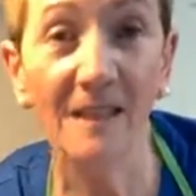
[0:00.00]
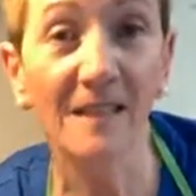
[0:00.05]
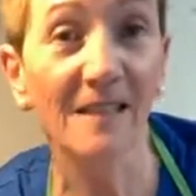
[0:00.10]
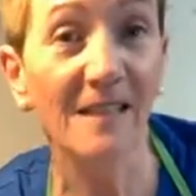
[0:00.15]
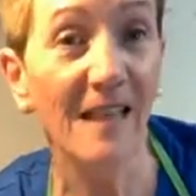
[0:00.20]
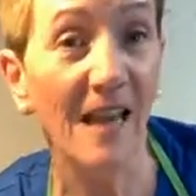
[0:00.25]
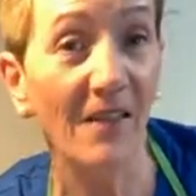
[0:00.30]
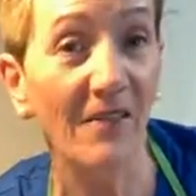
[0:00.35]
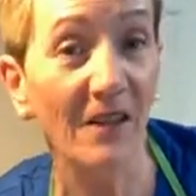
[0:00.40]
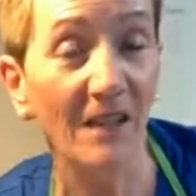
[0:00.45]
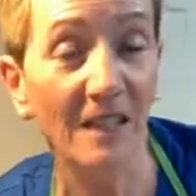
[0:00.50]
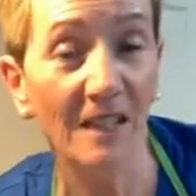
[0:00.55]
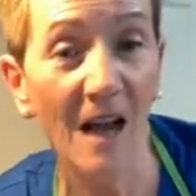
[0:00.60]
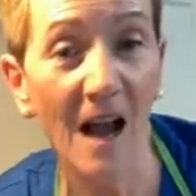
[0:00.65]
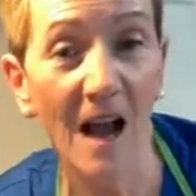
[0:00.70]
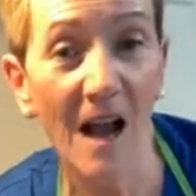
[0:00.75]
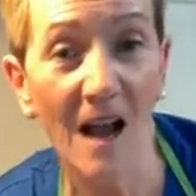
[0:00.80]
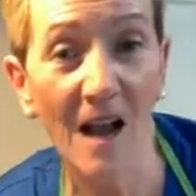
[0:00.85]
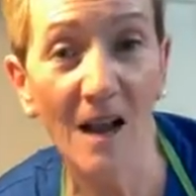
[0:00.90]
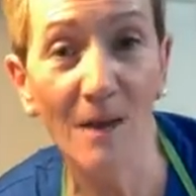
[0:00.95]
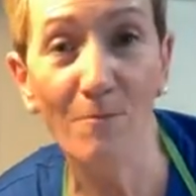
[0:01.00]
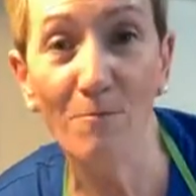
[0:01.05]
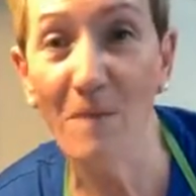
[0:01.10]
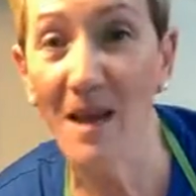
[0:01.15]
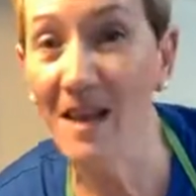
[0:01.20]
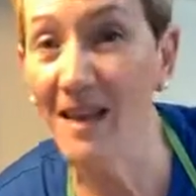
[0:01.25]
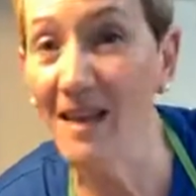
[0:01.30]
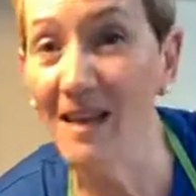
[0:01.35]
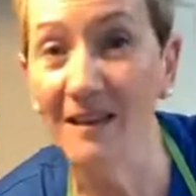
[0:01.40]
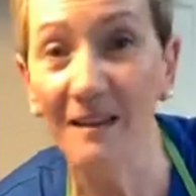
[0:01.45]
saving time,
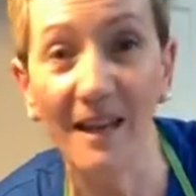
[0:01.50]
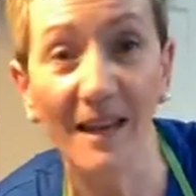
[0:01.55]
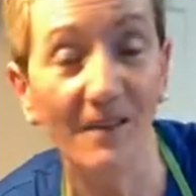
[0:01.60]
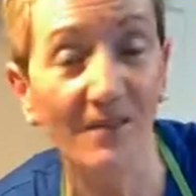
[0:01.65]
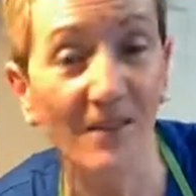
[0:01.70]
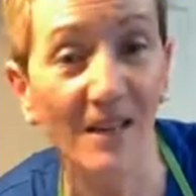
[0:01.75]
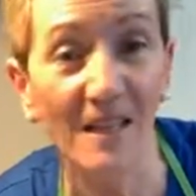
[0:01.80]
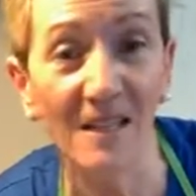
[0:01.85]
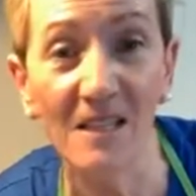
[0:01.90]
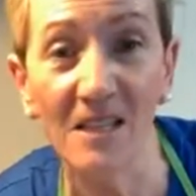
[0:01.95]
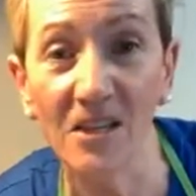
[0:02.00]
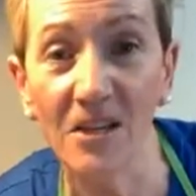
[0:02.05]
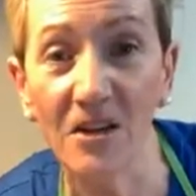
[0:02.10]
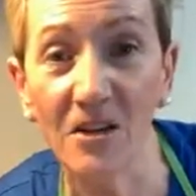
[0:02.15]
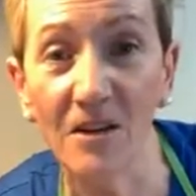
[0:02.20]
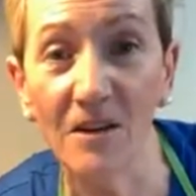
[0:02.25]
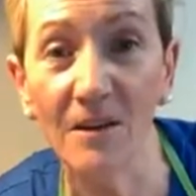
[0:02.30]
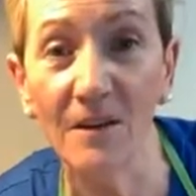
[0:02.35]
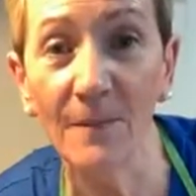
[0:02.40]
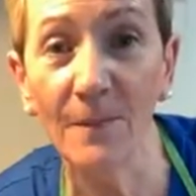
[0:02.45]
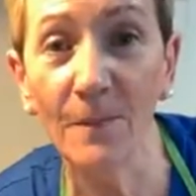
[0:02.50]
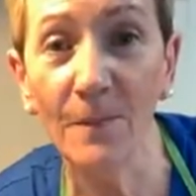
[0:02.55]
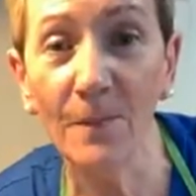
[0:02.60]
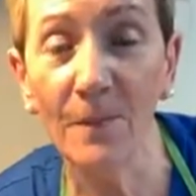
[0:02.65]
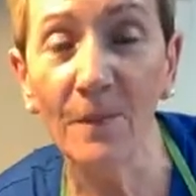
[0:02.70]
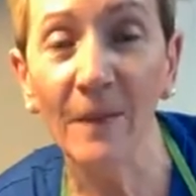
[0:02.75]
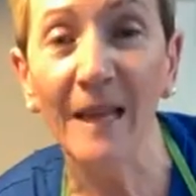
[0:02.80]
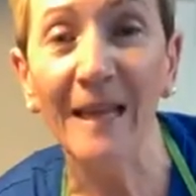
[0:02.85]
making life easier.